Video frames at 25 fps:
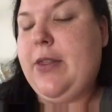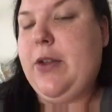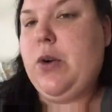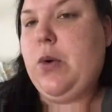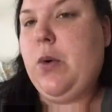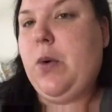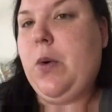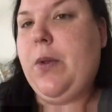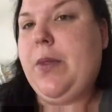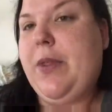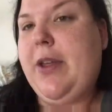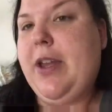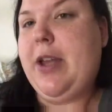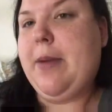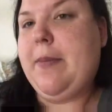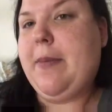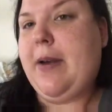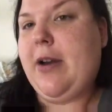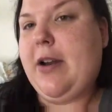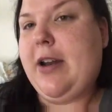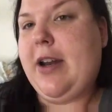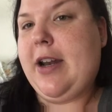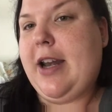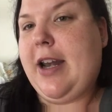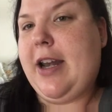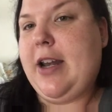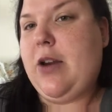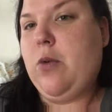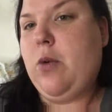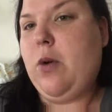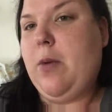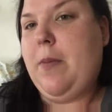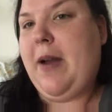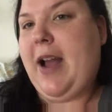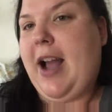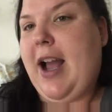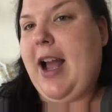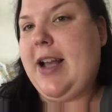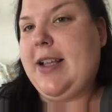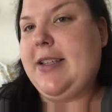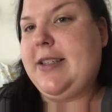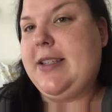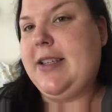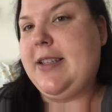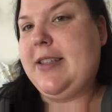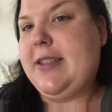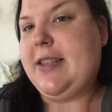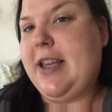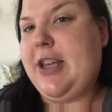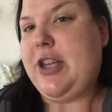The cool thing about an annual pass
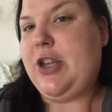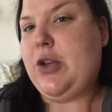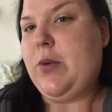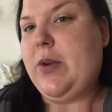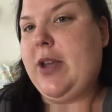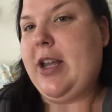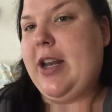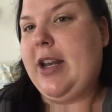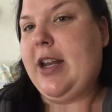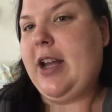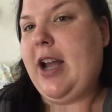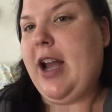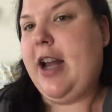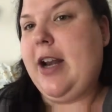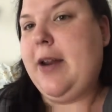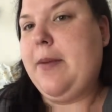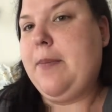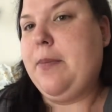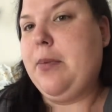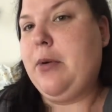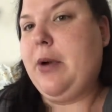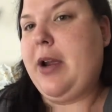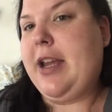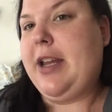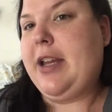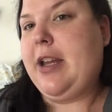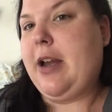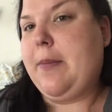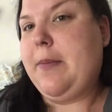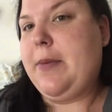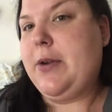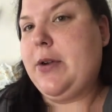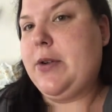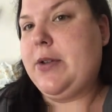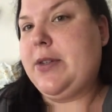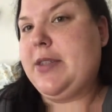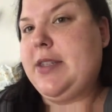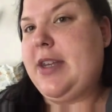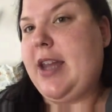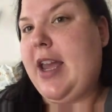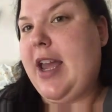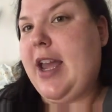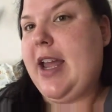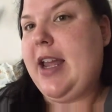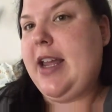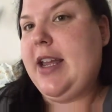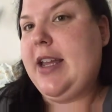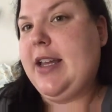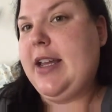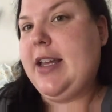is that you can kind of break up your
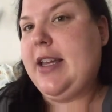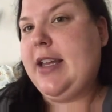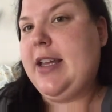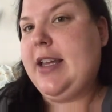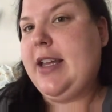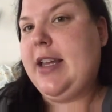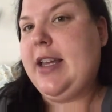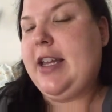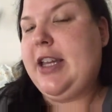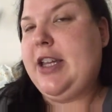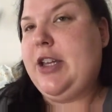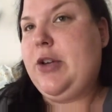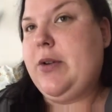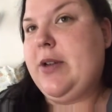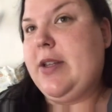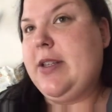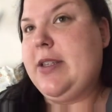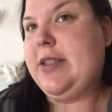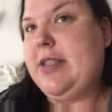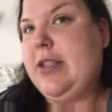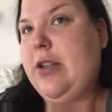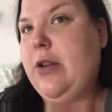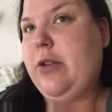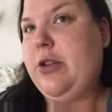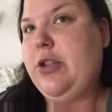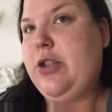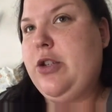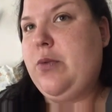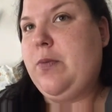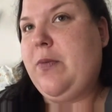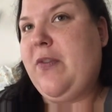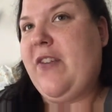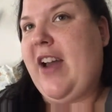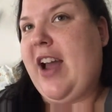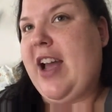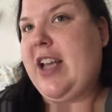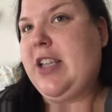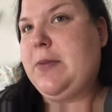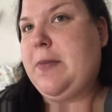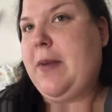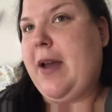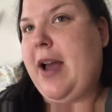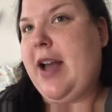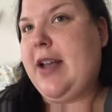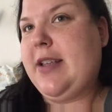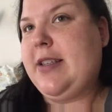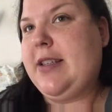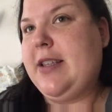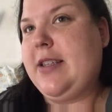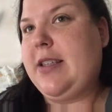stay. You can still do fast
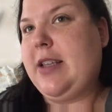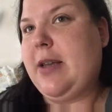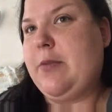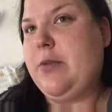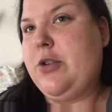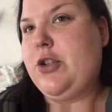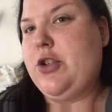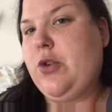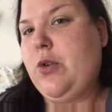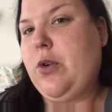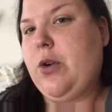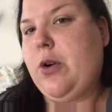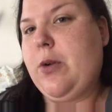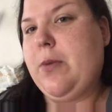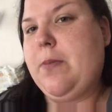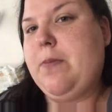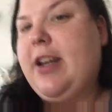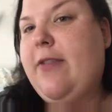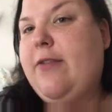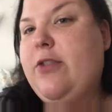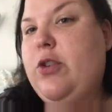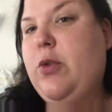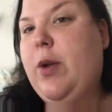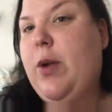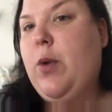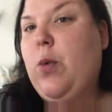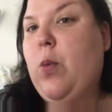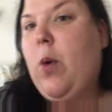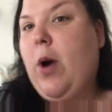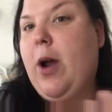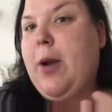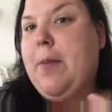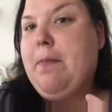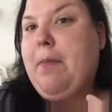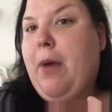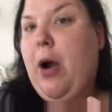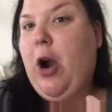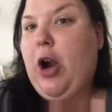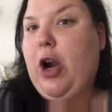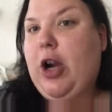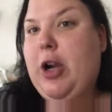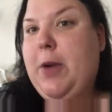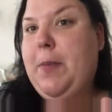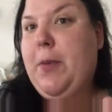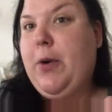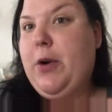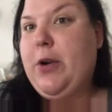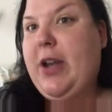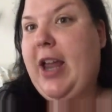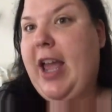passes, I'm sure, of doing 1
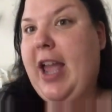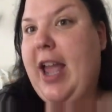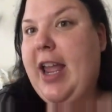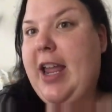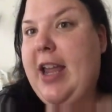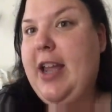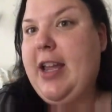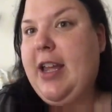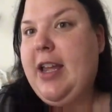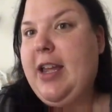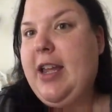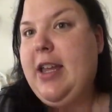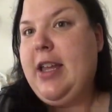park per day.